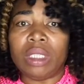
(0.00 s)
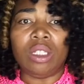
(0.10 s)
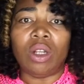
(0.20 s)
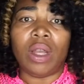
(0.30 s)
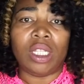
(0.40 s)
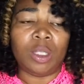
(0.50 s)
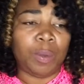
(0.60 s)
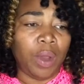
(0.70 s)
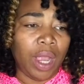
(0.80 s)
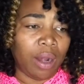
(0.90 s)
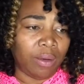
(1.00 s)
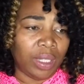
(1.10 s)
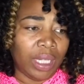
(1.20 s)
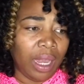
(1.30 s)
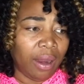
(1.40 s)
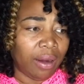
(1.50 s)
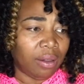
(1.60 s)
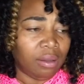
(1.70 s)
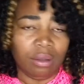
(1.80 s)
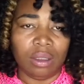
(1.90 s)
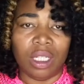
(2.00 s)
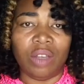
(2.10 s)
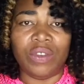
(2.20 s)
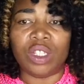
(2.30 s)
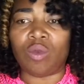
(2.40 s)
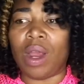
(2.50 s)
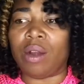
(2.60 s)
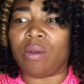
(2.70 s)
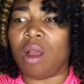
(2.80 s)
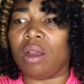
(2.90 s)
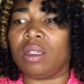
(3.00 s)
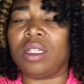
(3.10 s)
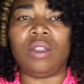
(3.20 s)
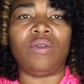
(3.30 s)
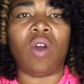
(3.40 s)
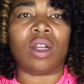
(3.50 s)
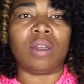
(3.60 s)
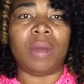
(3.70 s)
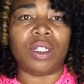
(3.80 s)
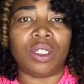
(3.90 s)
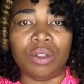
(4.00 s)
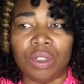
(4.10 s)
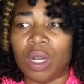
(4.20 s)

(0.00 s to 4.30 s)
at this point, I don't really care if it's right or wrong until you've walked in my shoes.